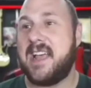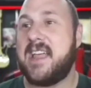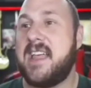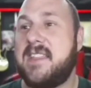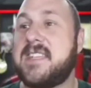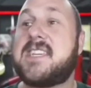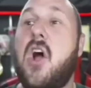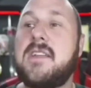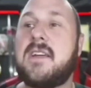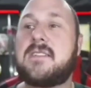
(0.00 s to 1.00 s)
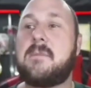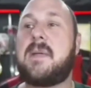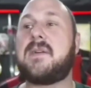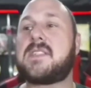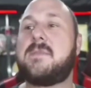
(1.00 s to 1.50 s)
This conduct appears
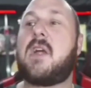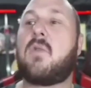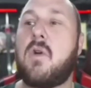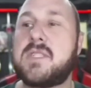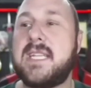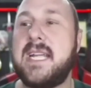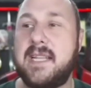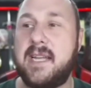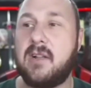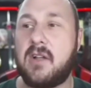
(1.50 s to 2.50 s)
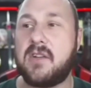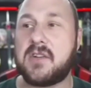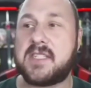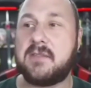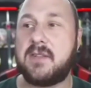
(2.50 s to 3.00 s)
to be grossly illegal under
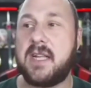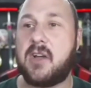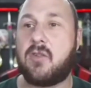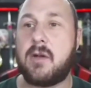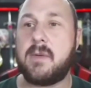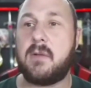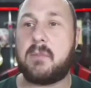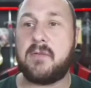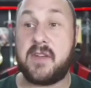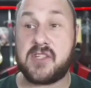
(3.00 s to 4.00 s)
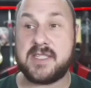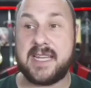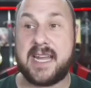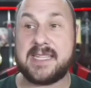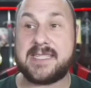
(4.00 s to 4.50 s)
civil and criminal provisions
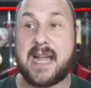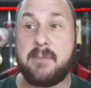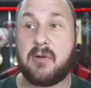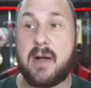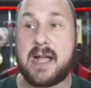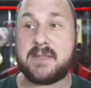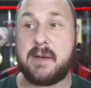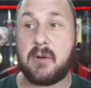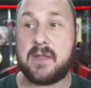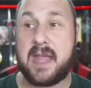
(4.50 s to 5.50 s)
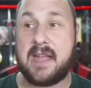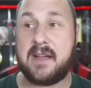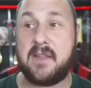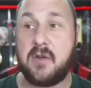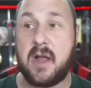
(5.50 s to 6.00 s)
against cyber harassment in both Canada and the
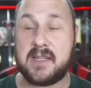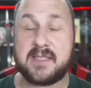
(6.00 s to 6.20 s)
United States.